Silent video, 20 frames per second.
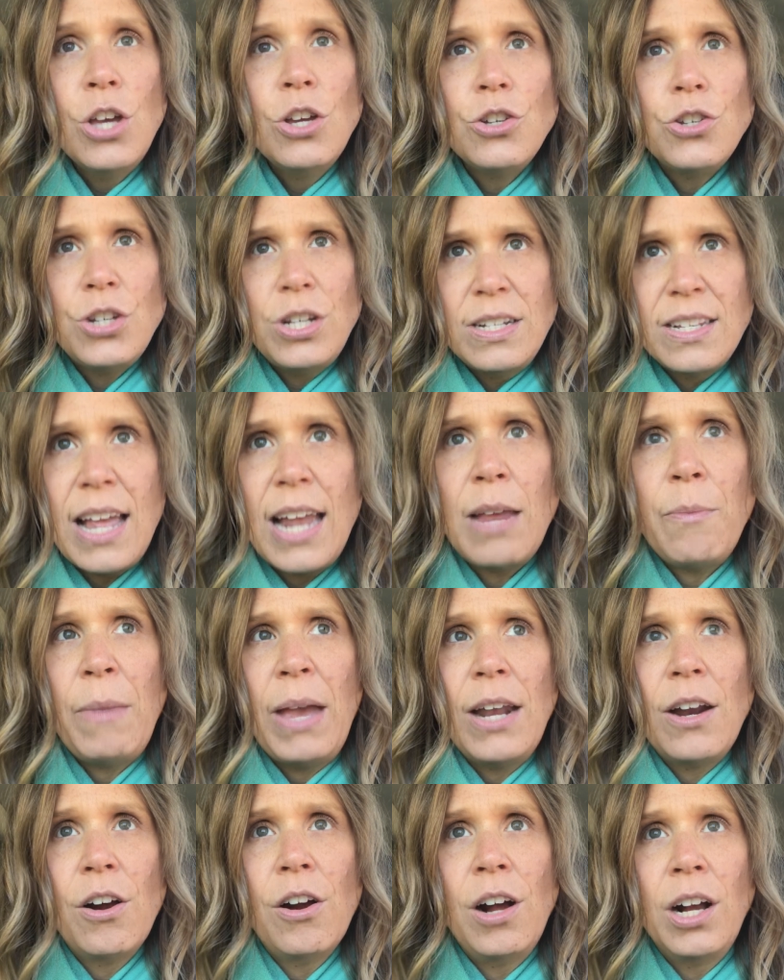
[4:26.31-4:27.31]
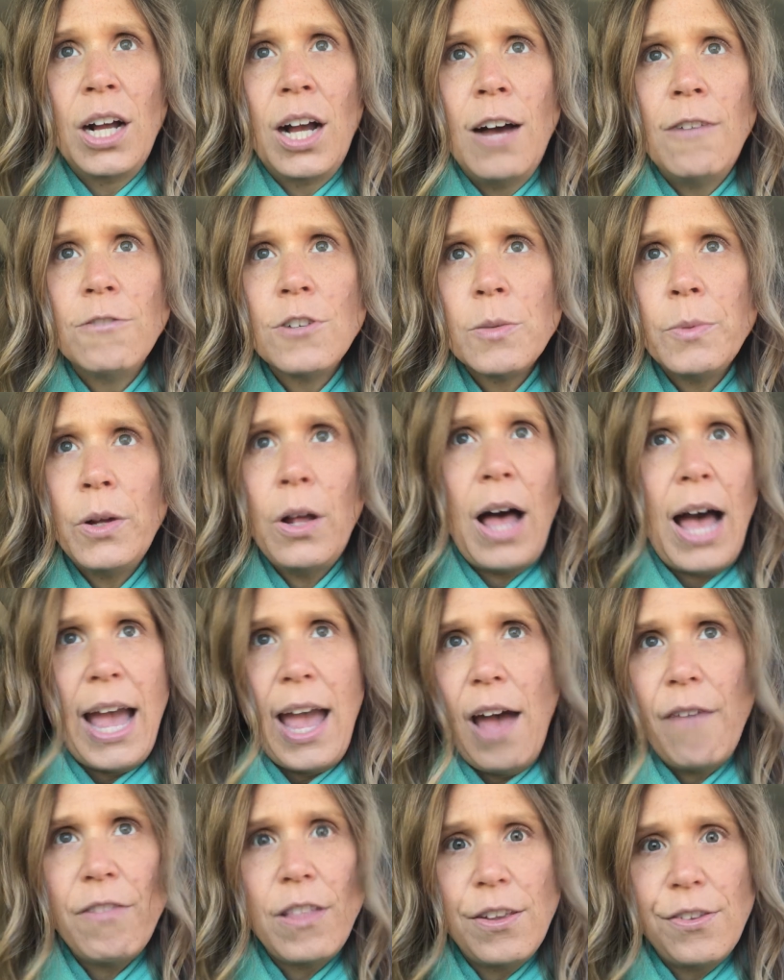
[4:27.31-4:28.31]
She said it made her uncomfortable. I
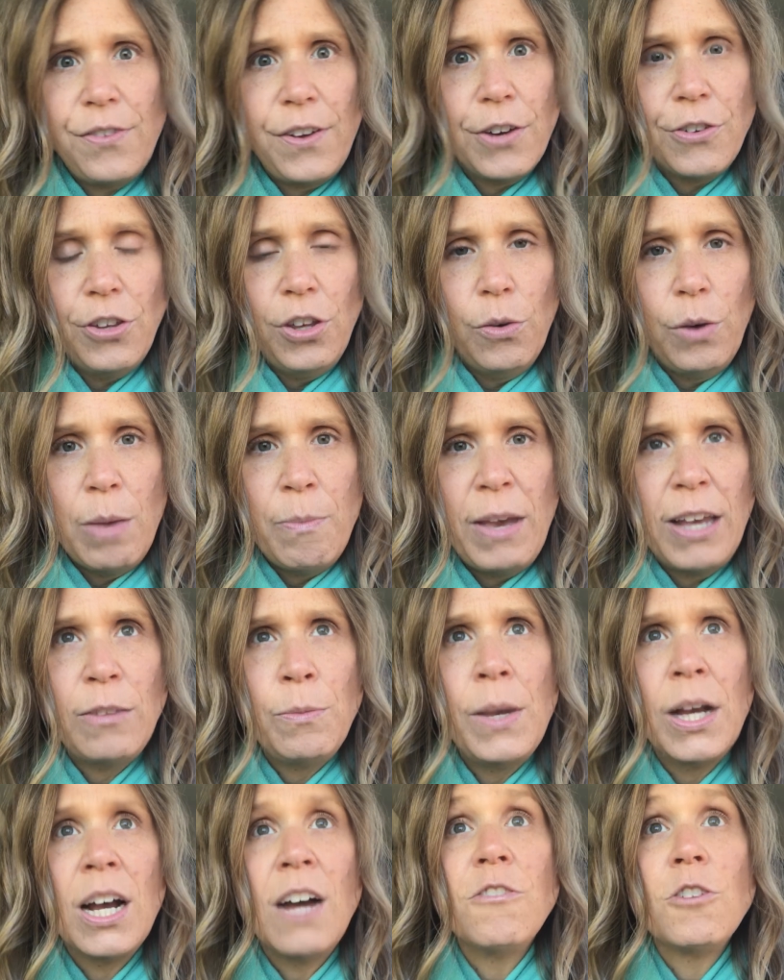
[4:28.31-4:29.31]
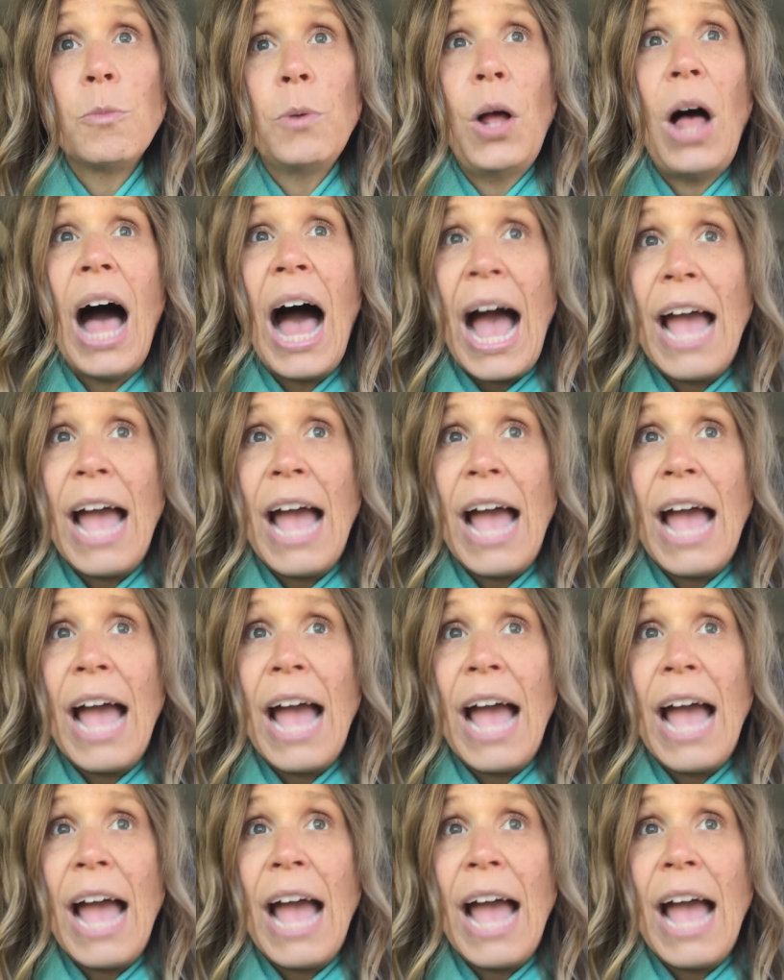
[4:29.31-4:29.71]
have this fear too. It makes me uncomfortable.